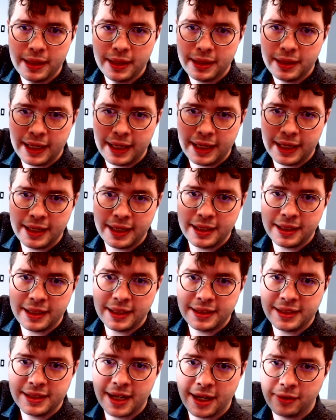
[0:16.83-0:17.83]
and
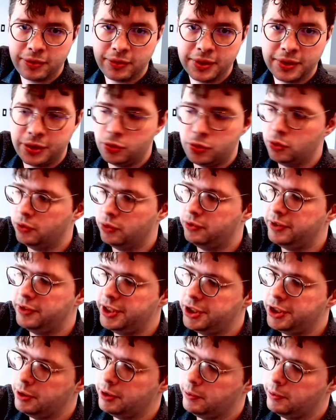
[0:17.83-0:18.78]
it's got a really cool feature,